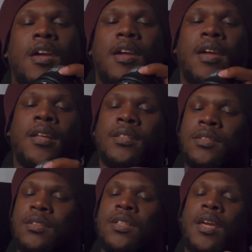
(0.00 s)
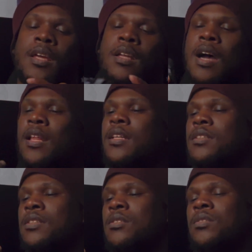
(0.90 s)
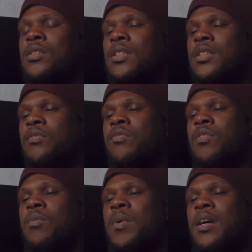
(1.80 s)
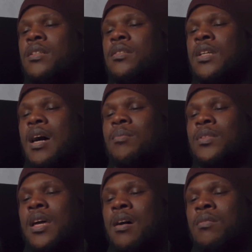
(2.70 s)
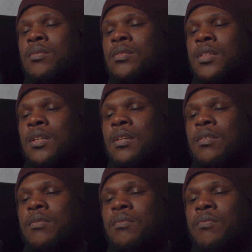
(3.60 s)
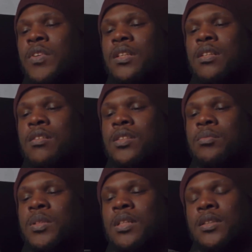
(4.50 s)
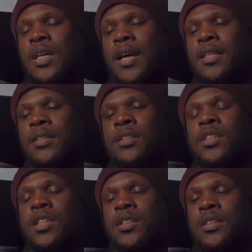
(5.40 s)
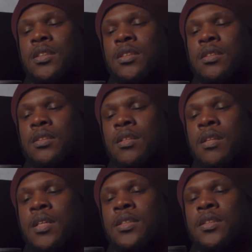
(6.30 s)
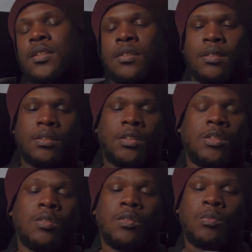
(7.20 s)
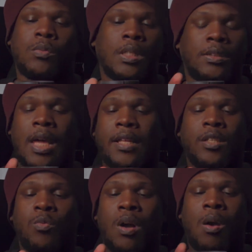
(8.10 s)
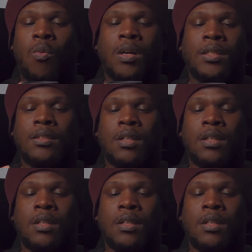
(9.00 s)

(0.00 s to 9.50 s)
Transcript: And yeah, I like to use this for my top-down videos because I can adjust this to exactly where I want it